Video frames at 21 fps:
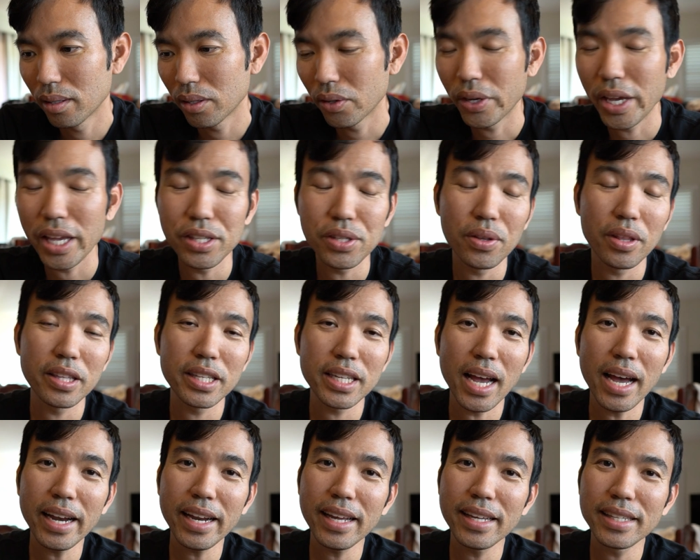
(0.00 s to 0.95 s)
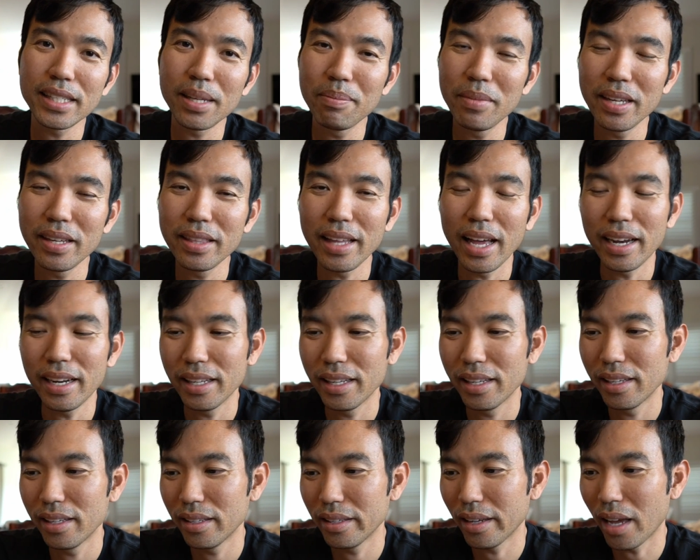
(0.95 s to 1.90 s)
Okay, so the tare is something that,
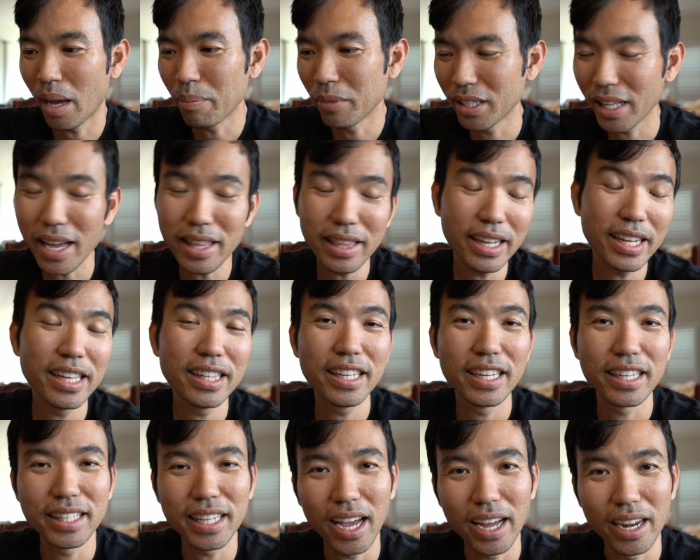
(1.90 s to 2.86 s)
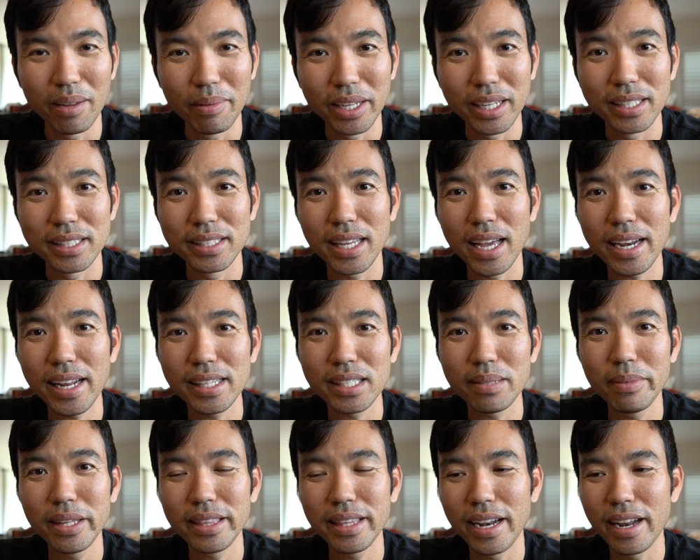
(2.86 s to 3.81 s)
I'm glad that he did a tare, because tare is
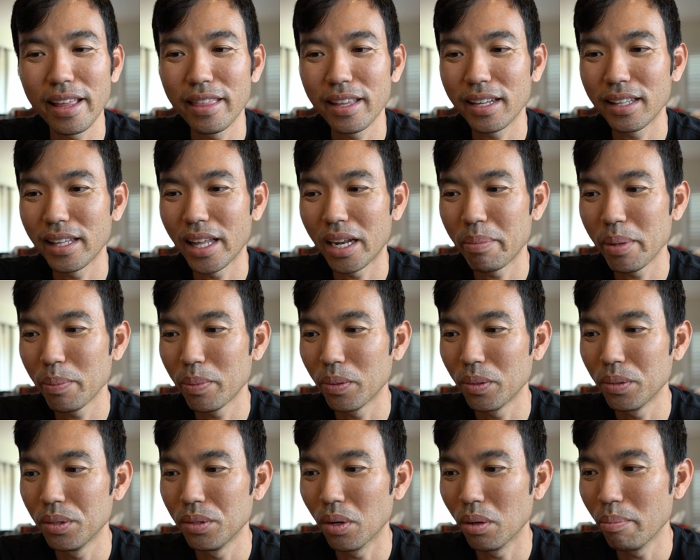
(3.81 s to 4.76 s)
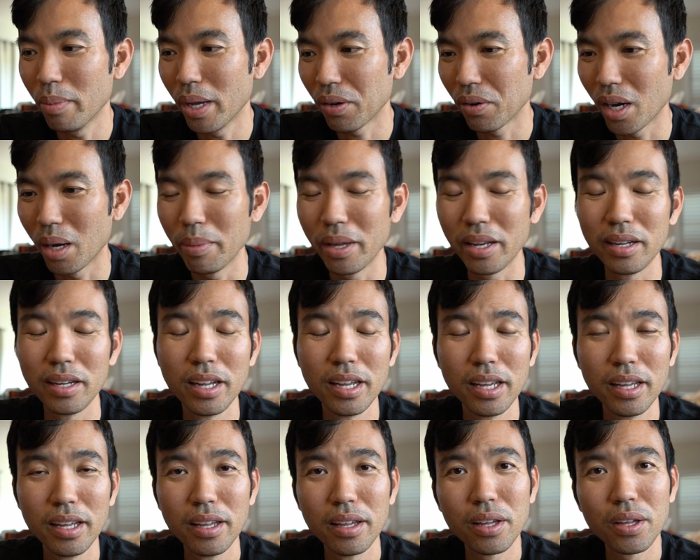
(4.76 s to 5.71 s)
something that I think a lot of people who don't make ramen
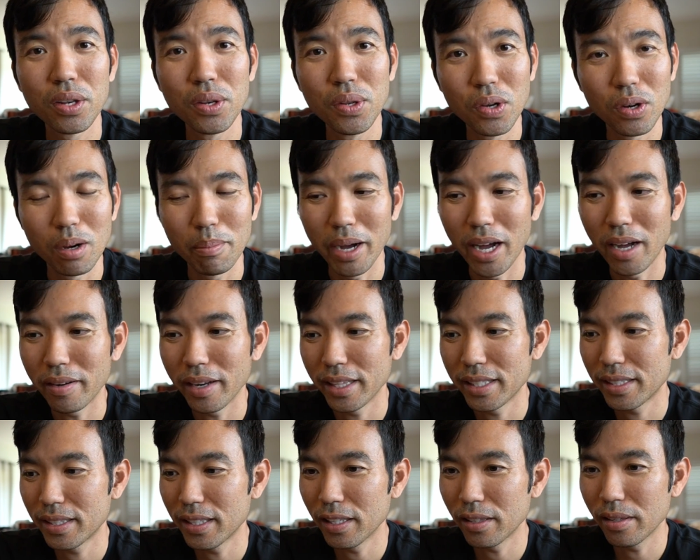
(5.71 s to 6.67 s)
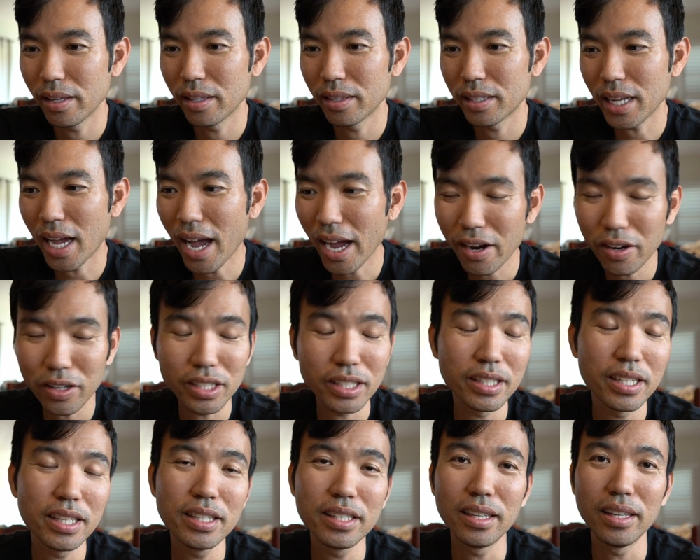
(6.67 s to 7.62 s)
know about. It's the entire
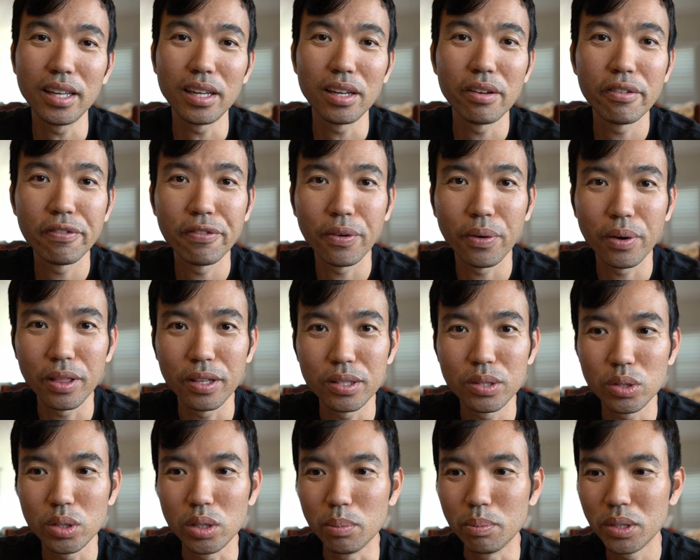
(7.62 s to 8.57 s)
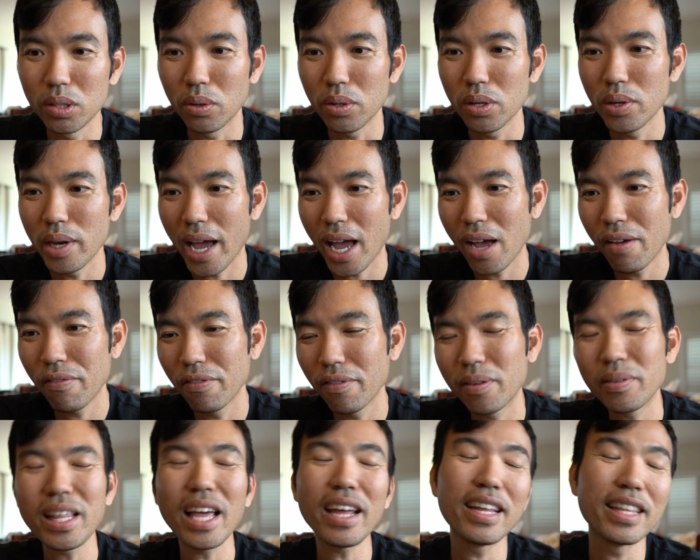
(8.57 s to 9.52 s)
seasoning for the soup. So you have,
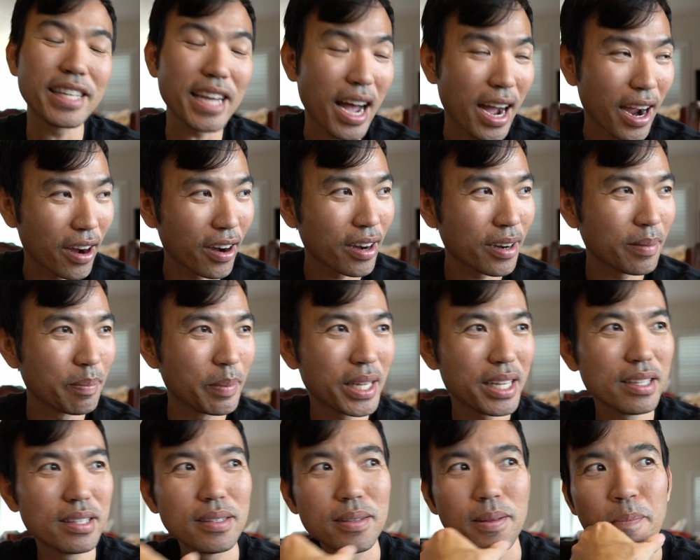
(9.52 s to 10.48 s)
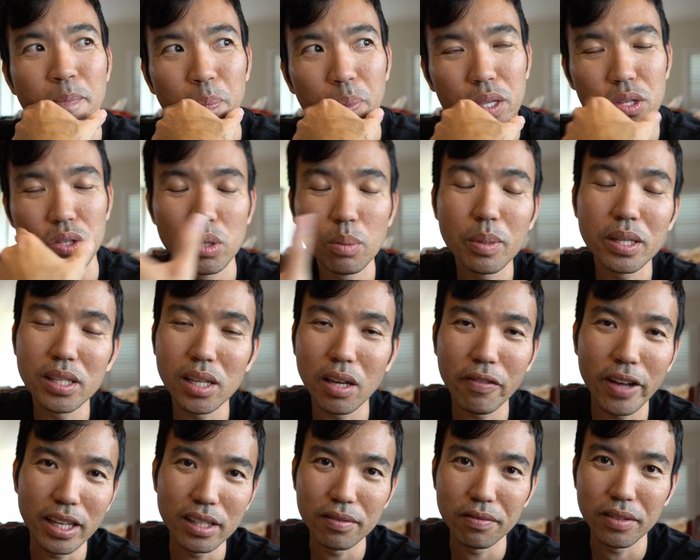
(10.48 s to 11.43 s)
well, not entire, because the soup itself
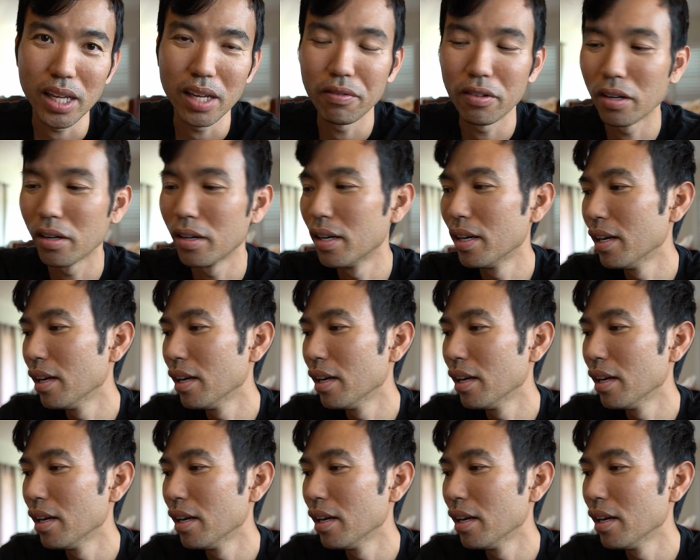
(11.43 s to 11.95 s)
has flavor,